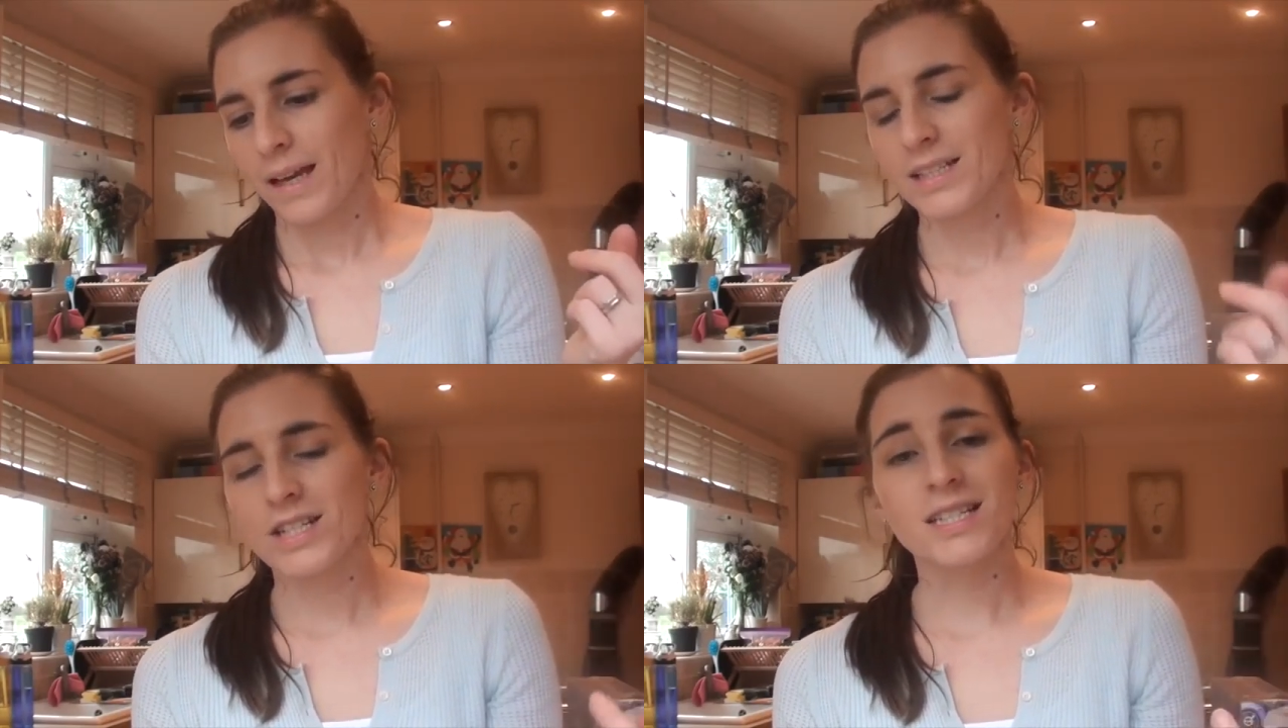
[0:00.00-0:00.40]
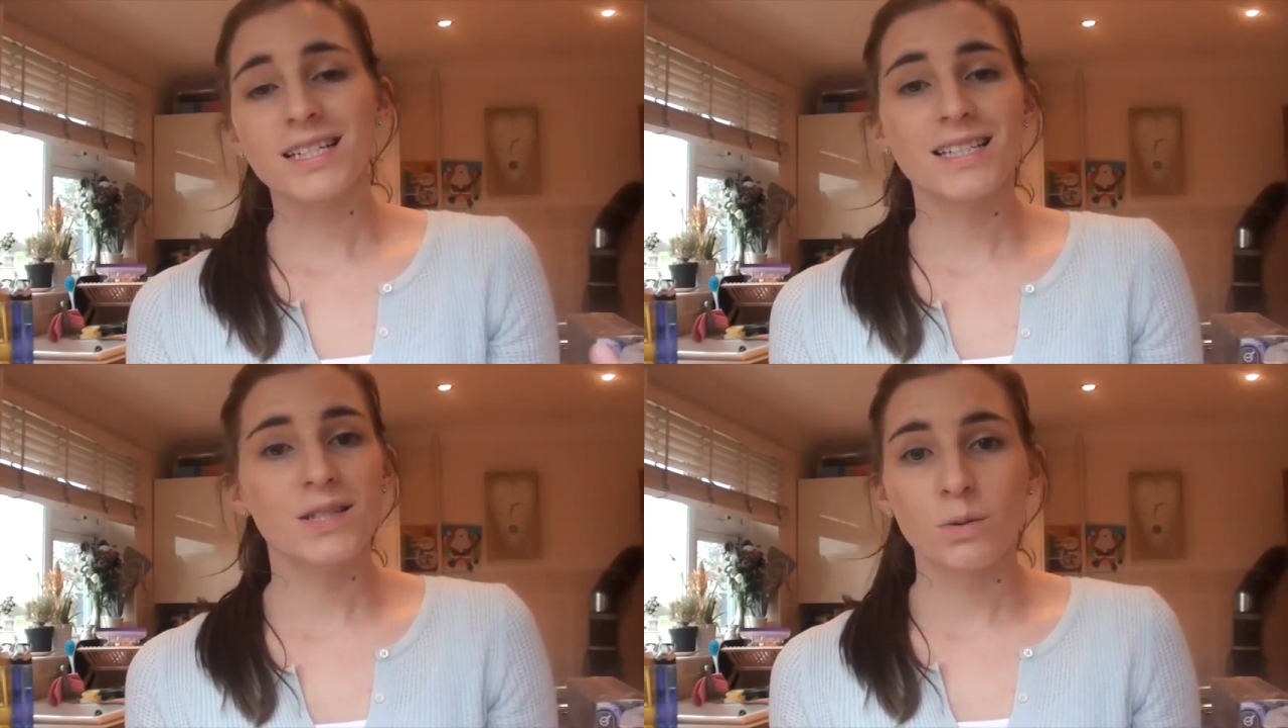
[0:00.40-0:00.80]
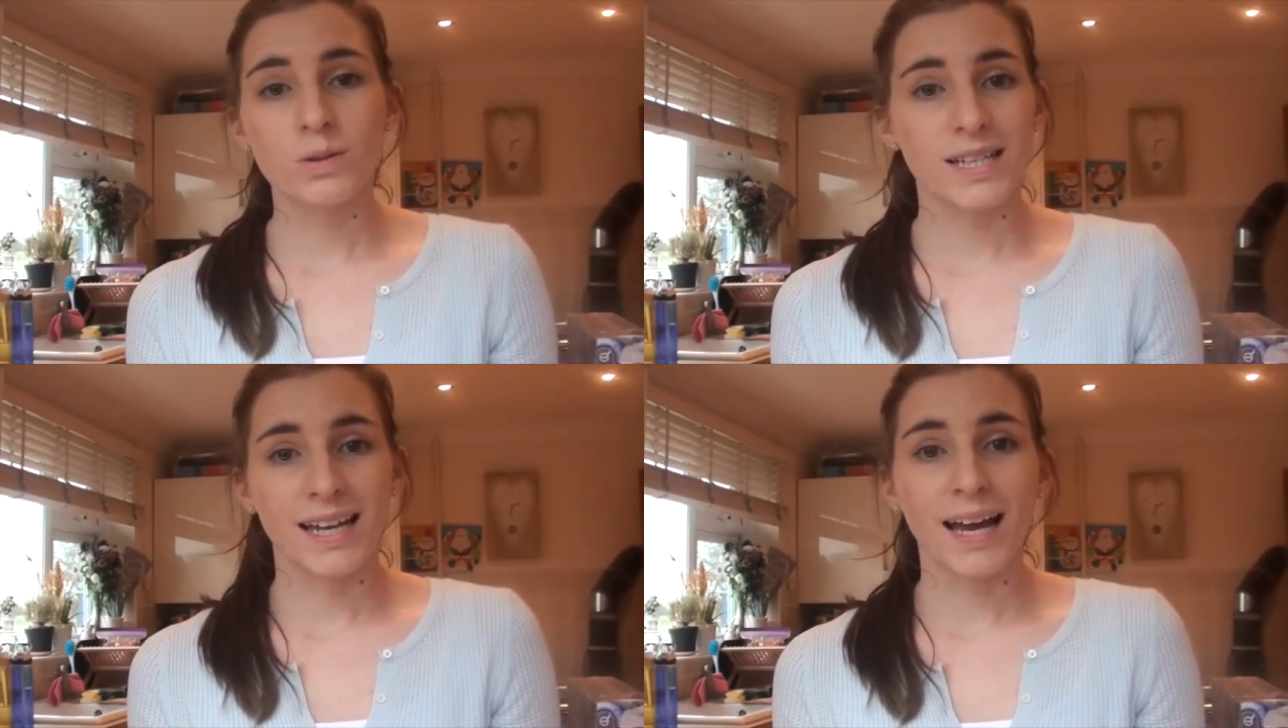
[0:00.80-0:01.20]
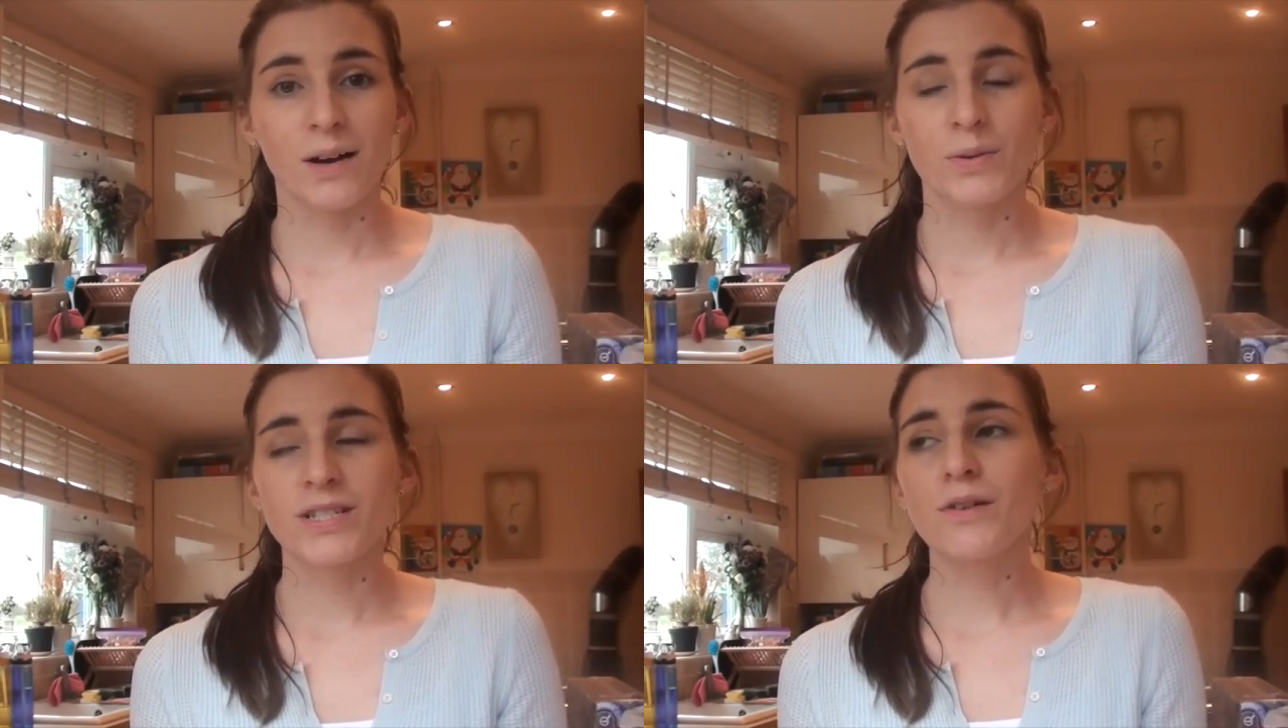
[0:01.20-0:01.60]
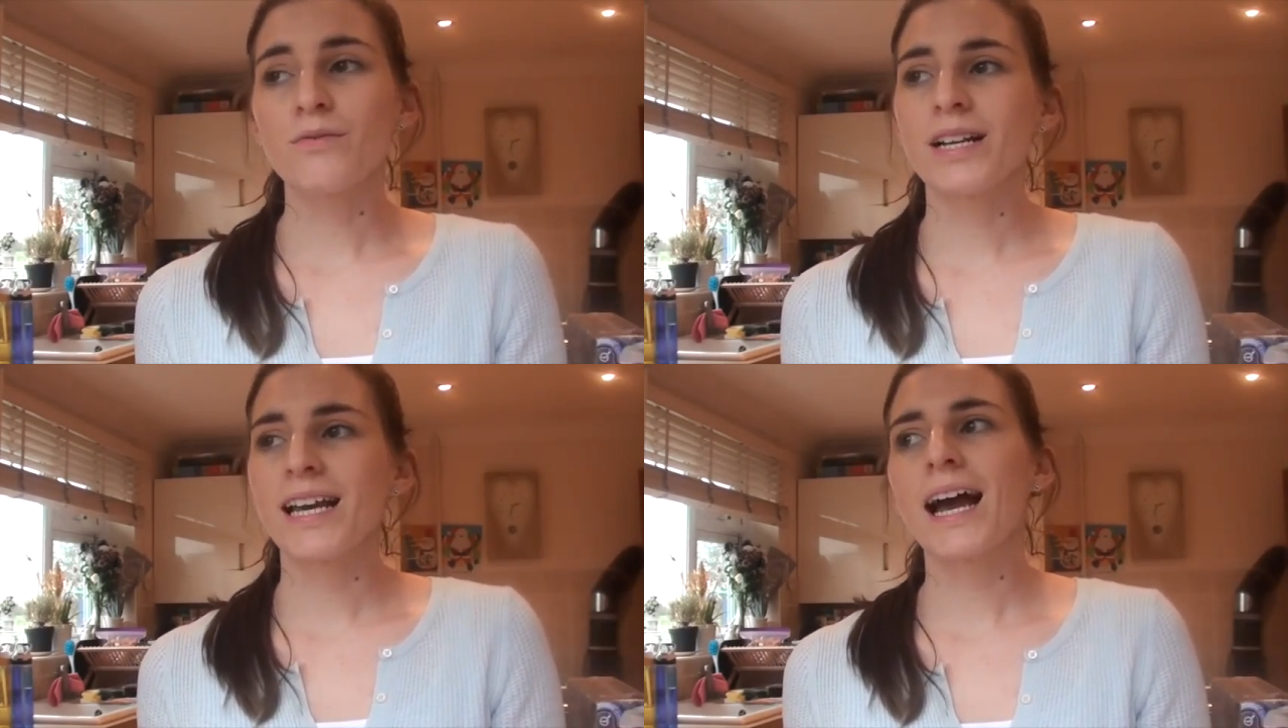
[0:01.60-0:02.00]
it just needs sorting out. We
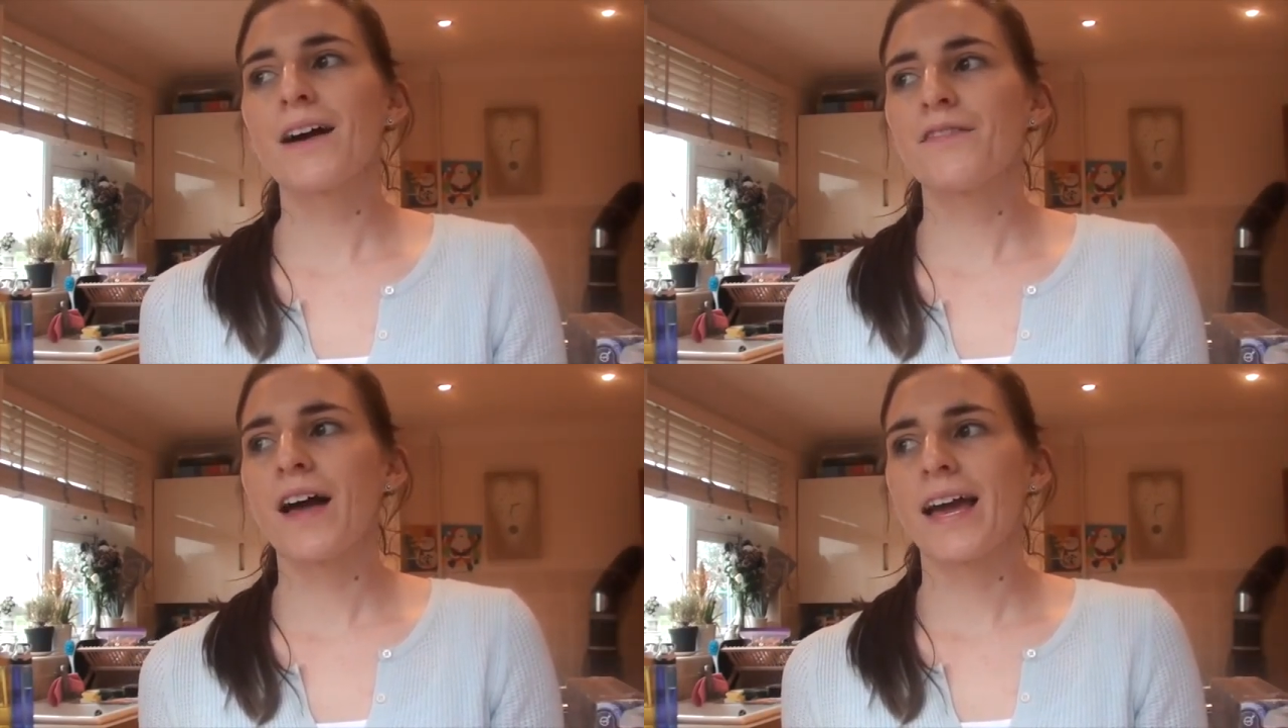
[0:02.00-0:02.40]
don't really have